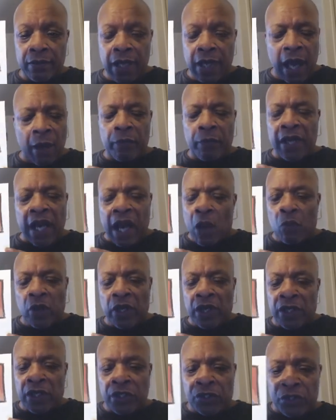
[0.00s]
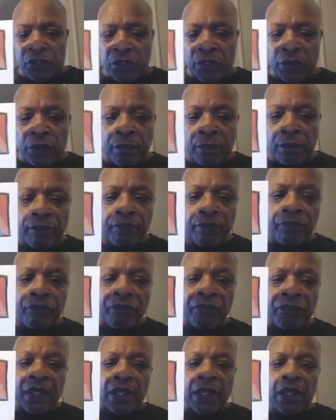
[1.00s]
I mean, I went in the tube,
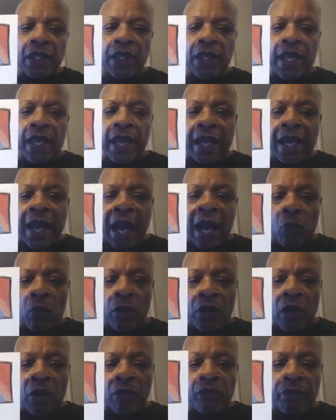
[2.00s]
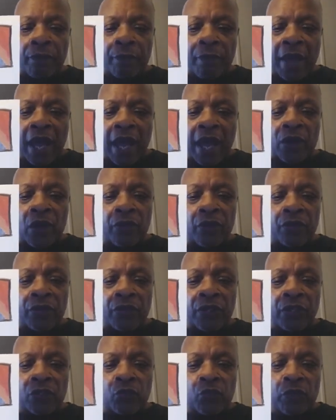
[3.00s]
and I went back over
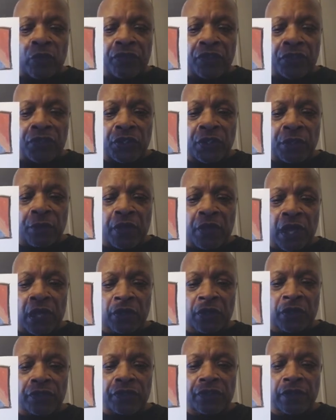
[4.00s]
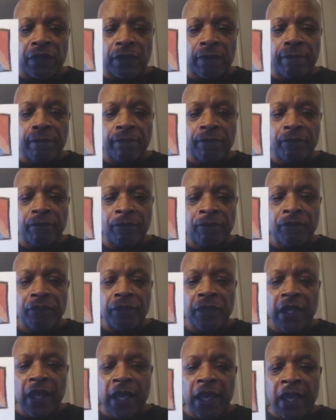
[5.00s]
these with the tube colors,
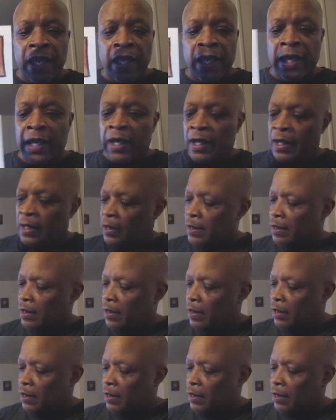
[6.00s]
and